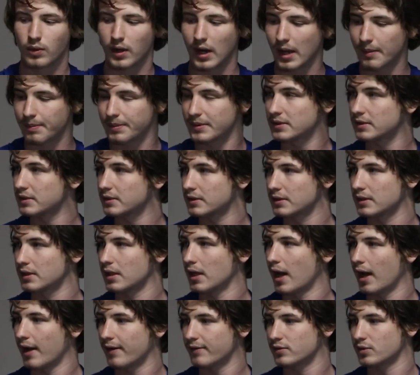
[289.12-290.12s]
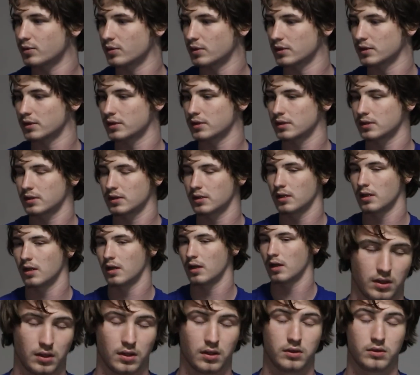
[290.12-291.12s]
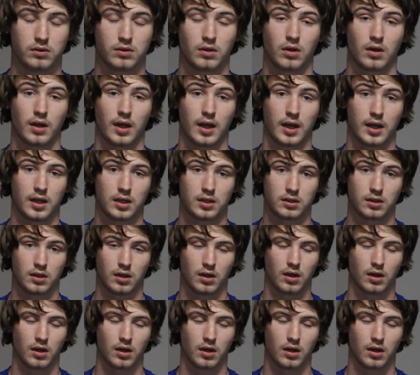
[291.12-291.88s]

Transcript: What happens afterwards? And you go to hand...